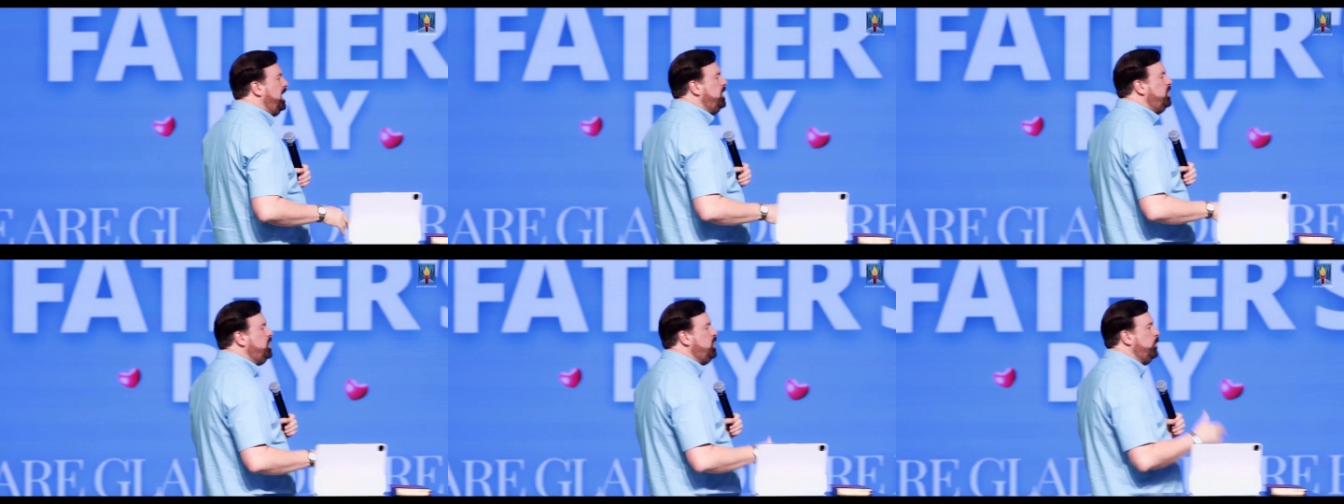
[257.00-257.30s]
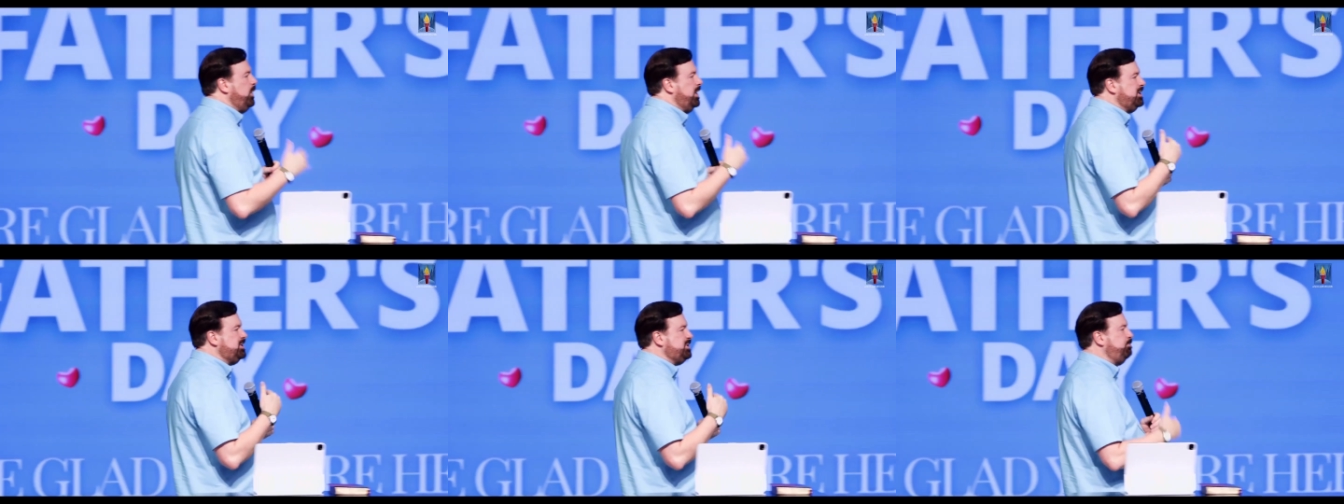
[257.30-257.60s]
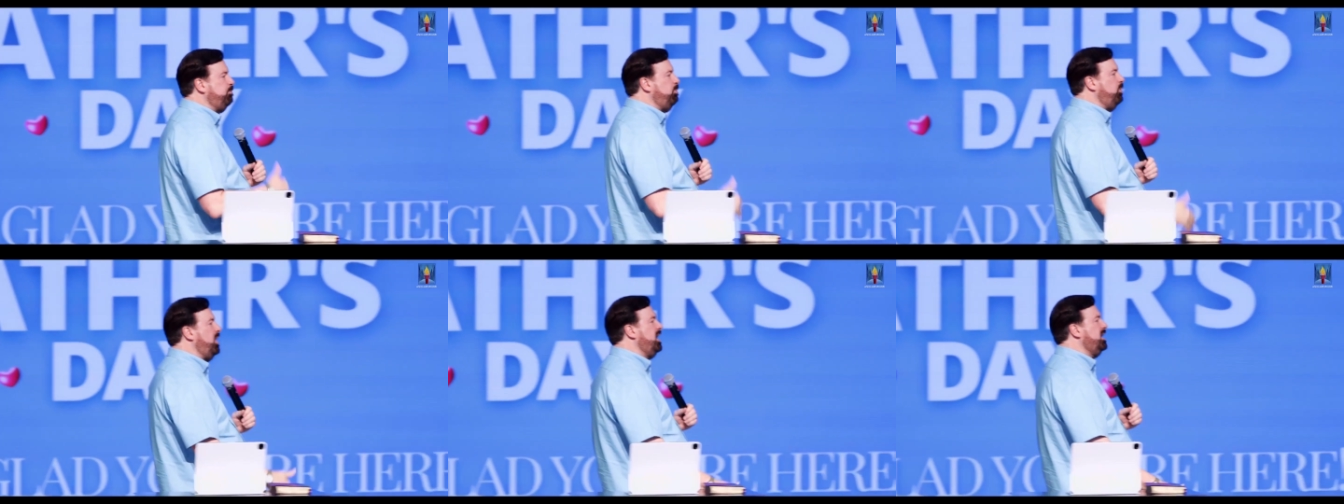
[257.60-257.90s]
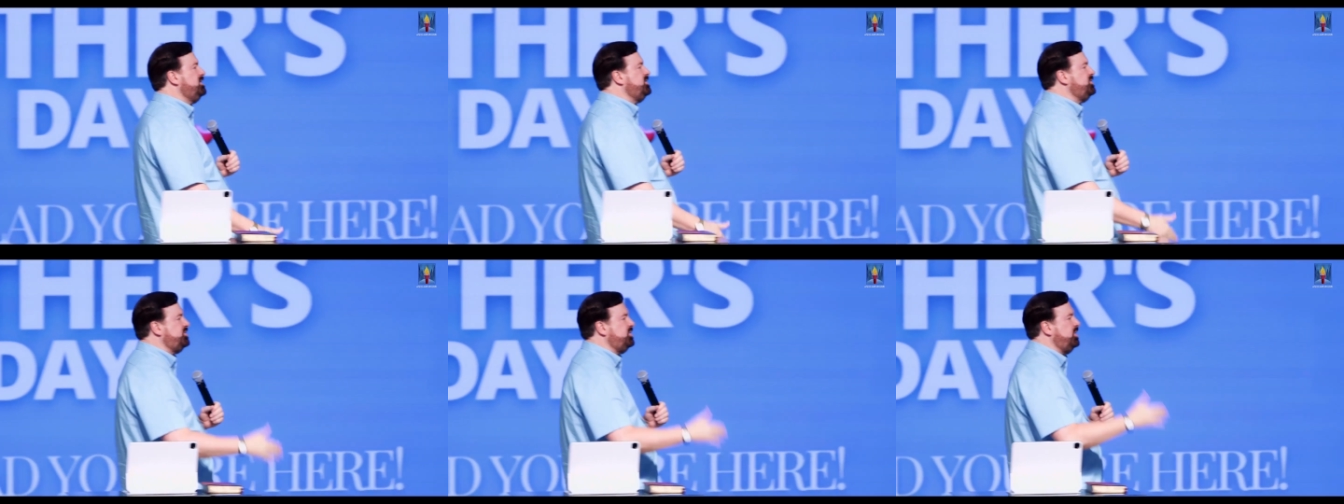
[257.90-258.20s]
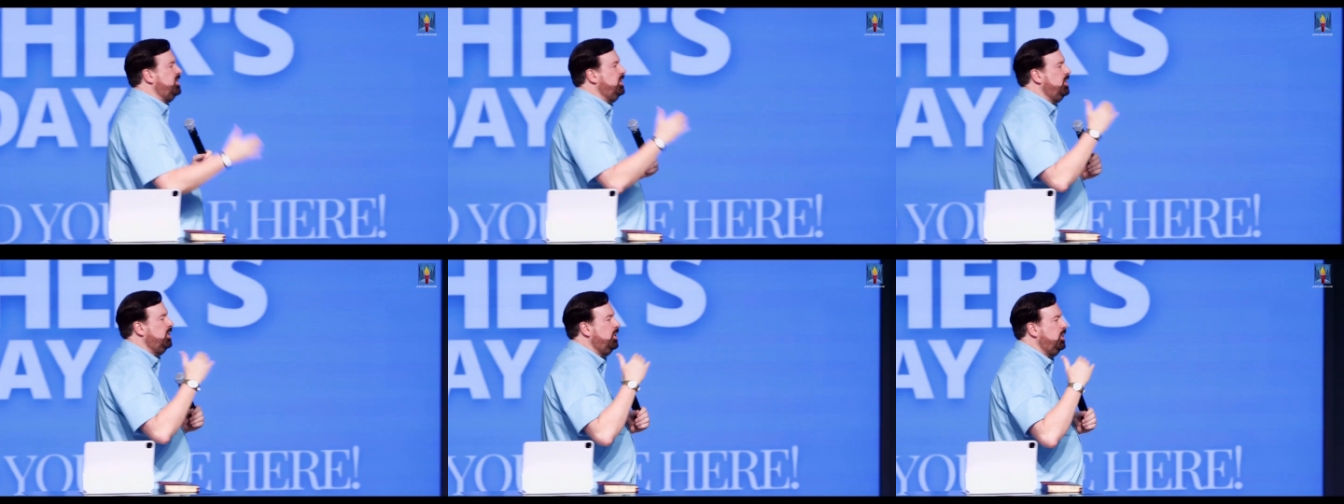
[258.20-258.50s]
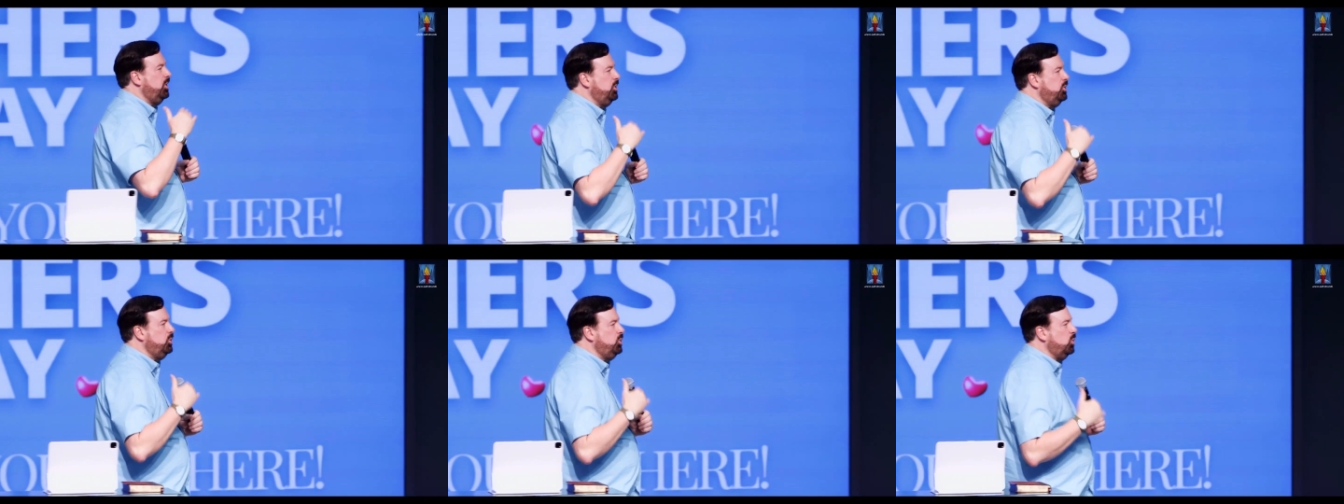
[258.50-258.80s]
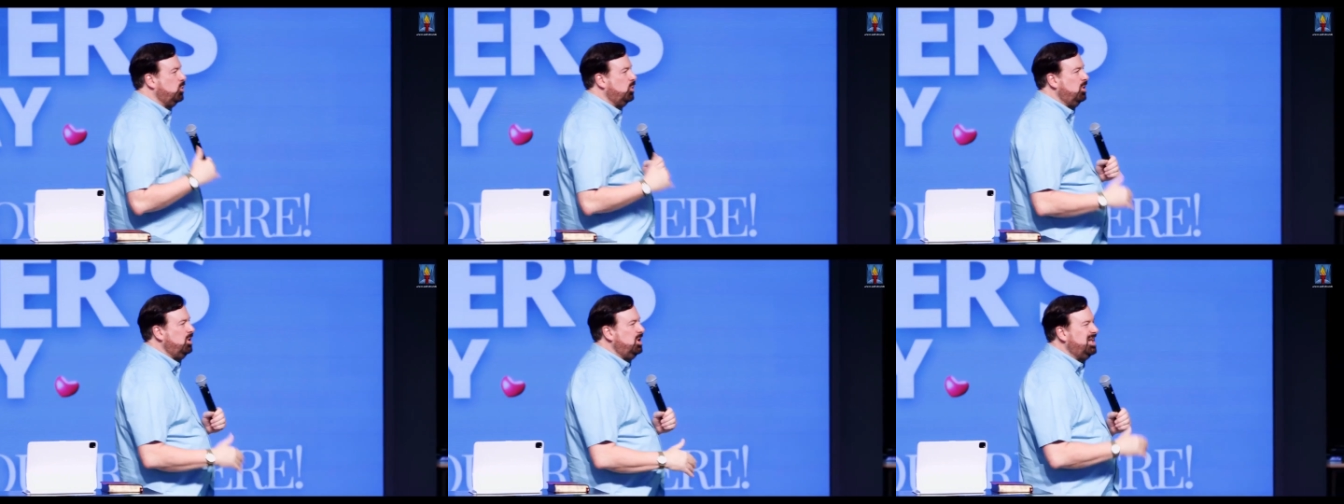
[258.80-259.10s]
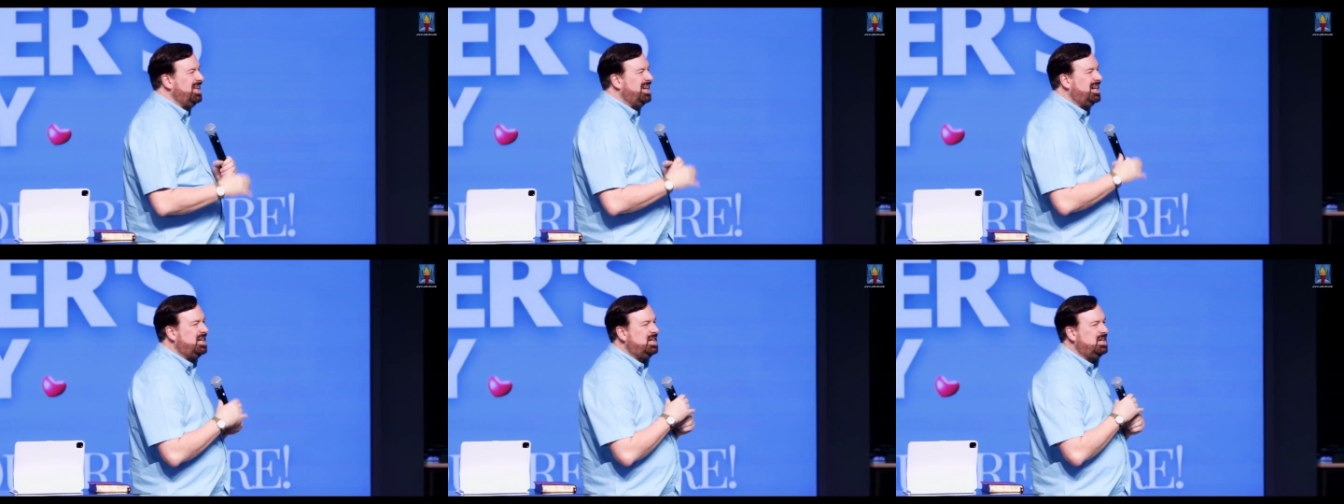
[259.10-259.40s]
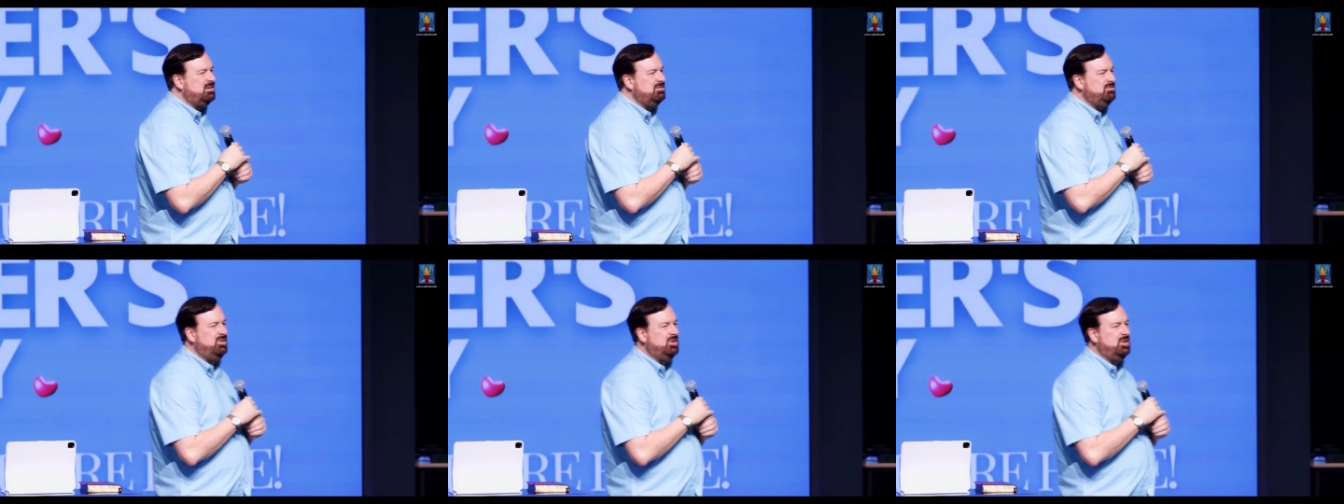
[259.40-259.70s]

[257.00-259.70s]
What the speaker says: you express your love